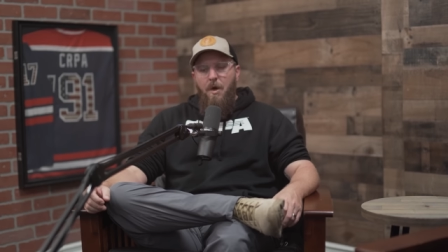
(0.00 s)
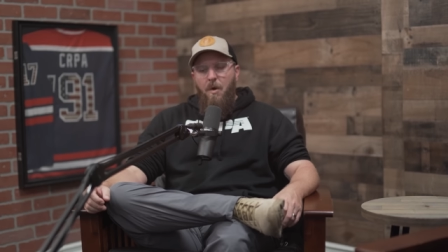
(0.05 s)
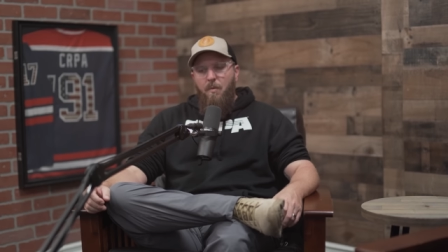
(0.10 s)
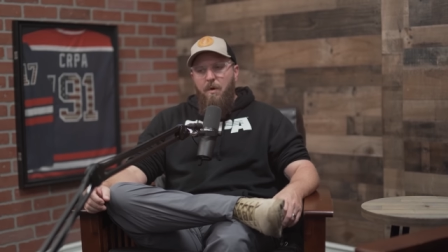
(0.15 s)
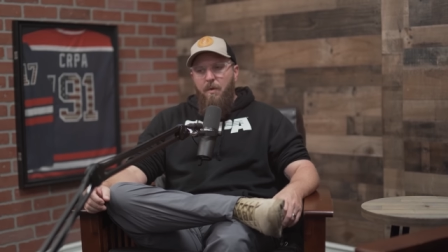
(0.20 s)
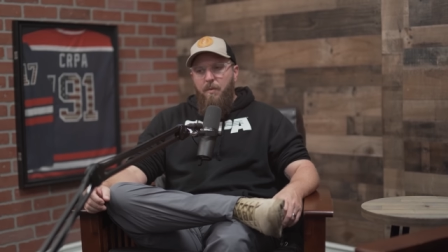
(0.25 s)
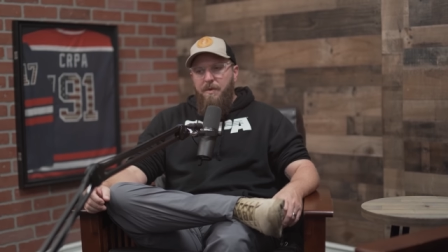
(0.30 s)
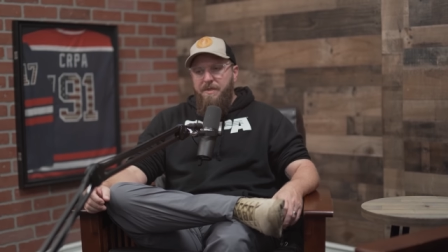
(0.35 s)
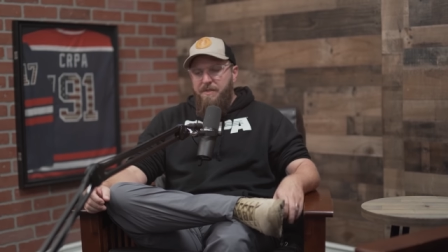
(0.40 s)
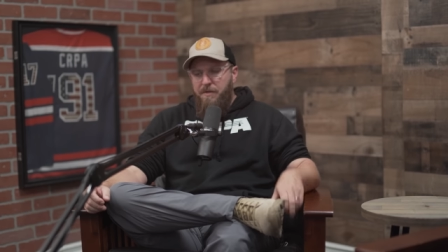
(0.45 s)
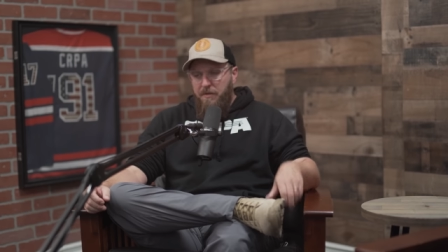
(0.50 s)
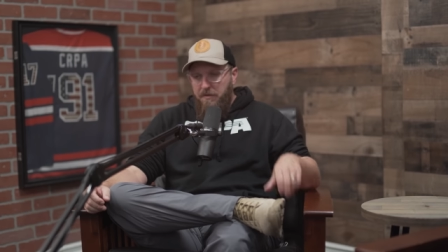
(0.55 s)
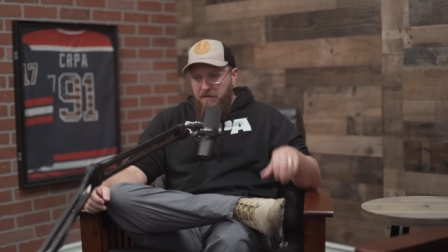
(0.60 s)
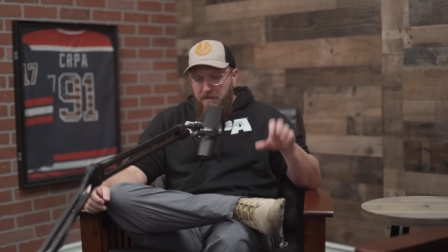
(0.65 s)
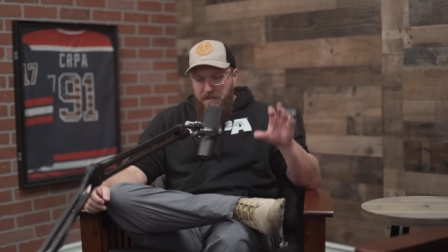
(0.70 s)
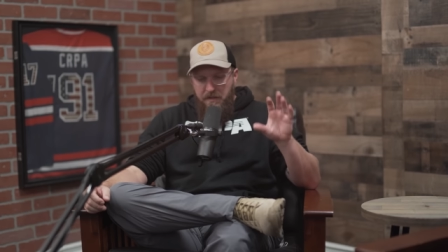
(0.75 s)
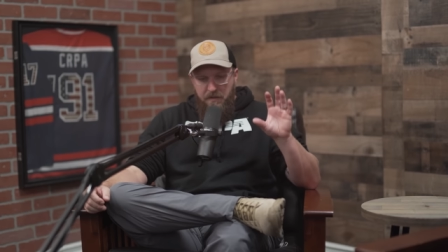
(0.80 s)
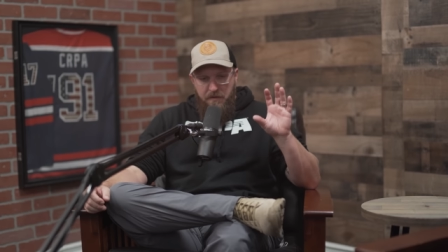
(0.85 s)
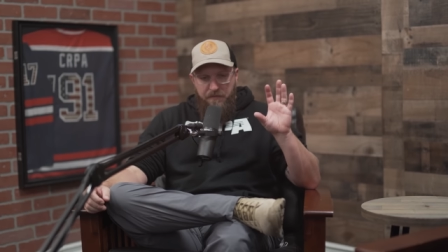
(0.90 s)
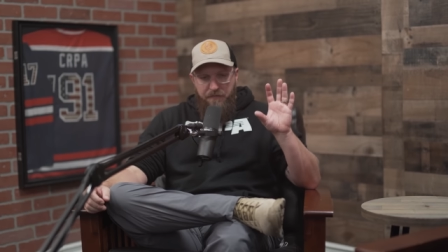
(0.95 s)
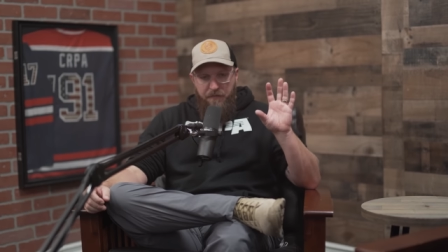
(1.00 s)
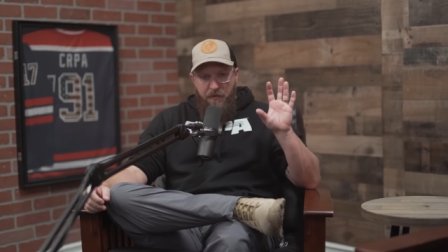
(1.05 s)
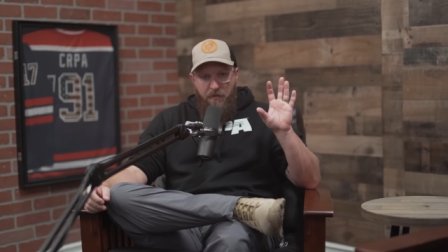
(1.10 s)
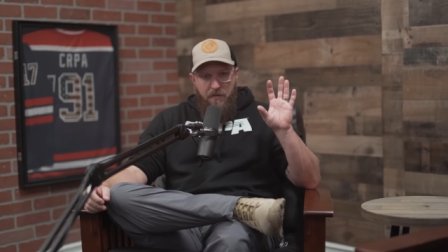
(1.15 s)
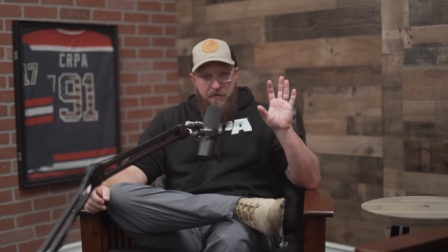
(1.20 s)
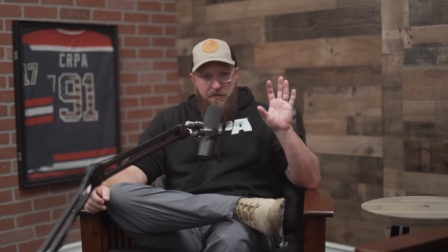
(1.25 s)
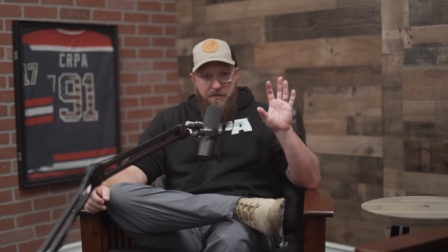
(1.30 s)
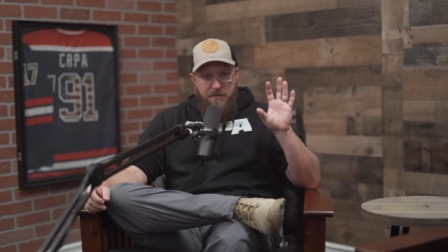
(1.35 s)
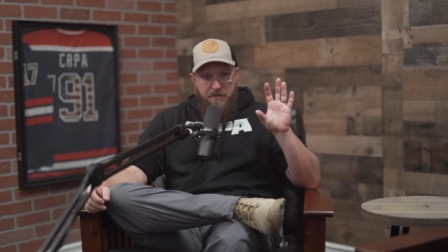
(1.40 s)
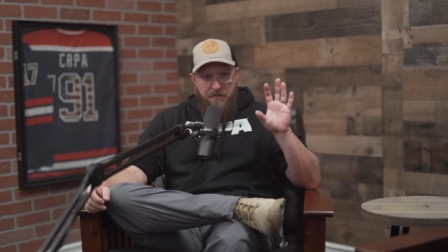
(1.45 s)
Well, we certainly look
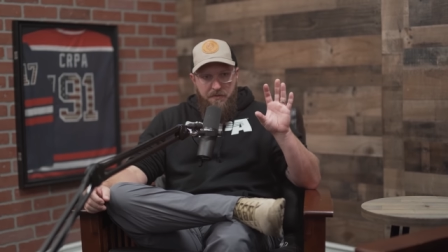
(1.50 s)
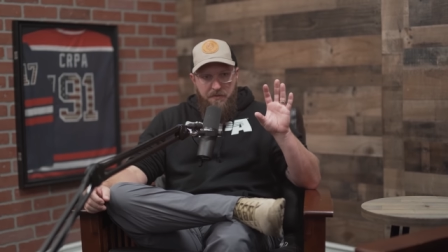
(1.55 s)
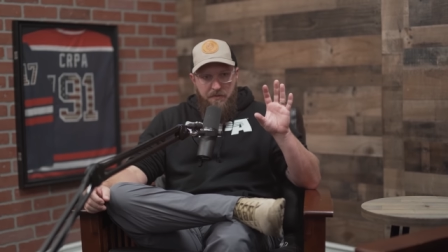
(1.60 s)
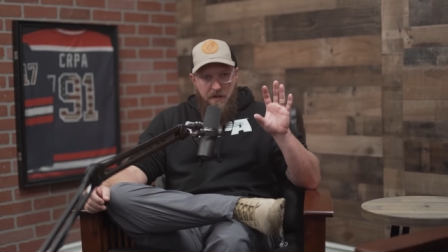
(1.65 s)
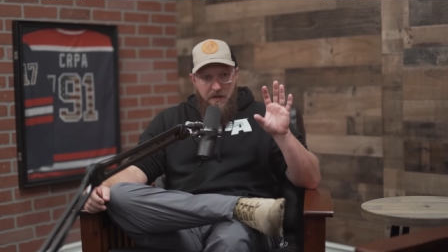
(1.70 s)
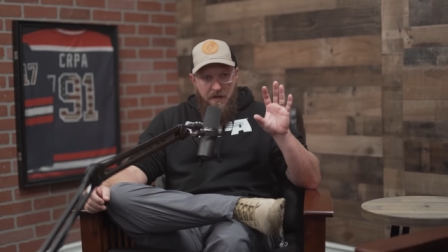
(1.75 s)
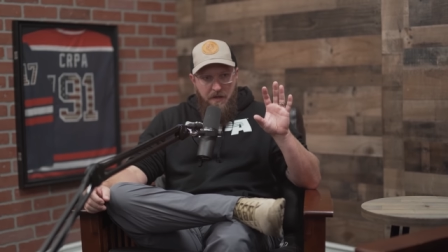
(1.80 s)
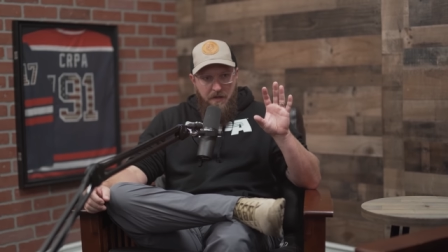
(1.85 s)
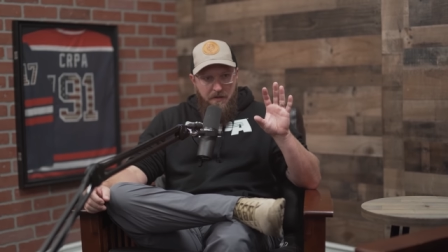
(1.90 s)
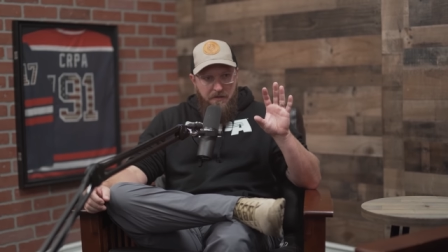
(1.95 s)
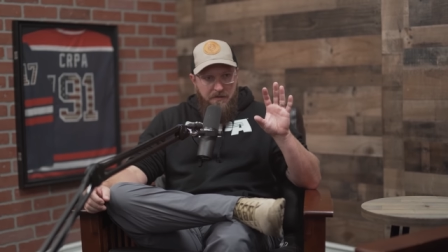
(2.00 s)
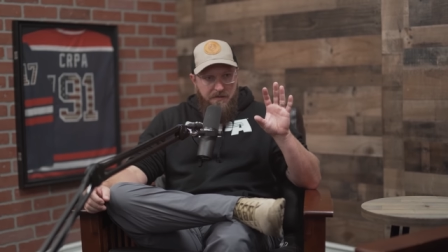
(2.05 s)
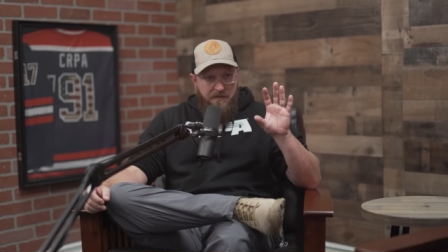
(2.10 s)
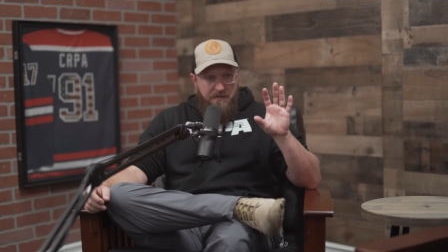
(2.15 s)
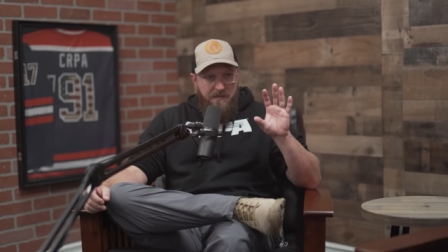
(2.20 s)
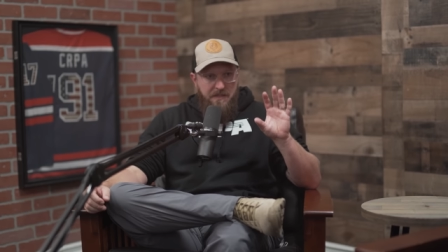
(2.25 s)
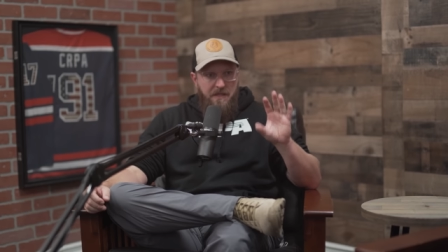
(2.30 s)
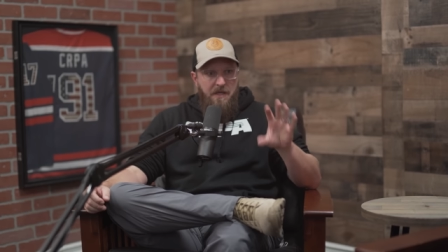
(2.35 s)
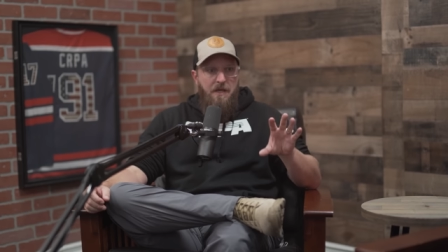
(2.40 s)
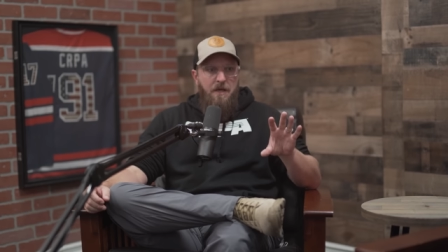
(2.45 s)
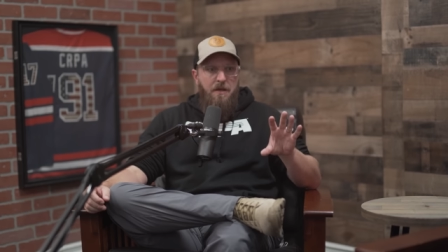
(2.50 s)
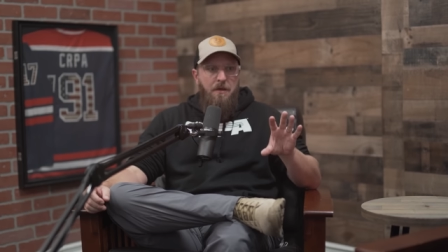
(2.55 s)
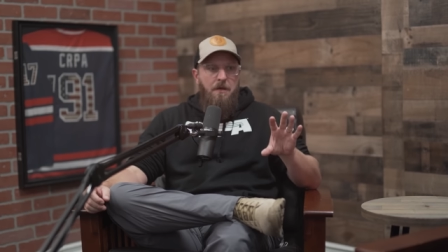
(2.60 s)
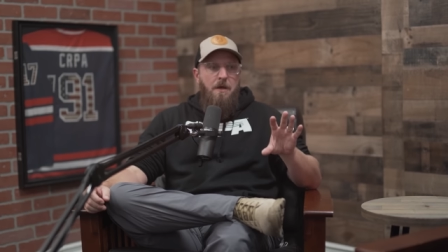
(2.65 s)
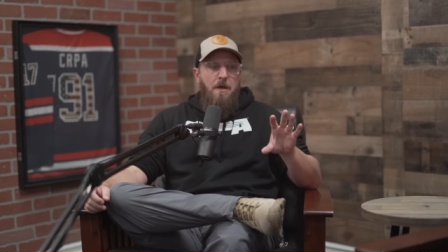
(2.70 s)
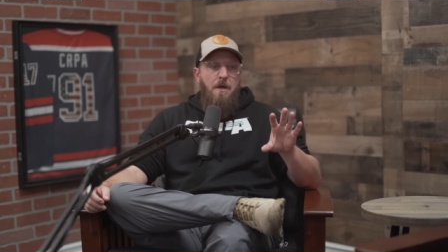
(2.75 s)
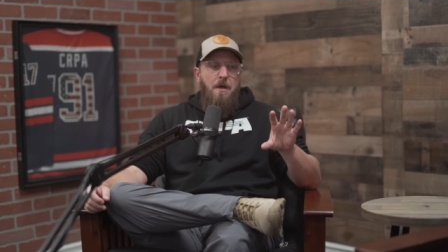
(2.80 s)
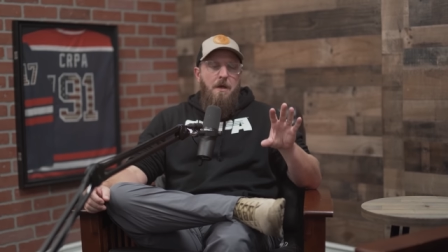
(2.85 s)
forward to uh, seeing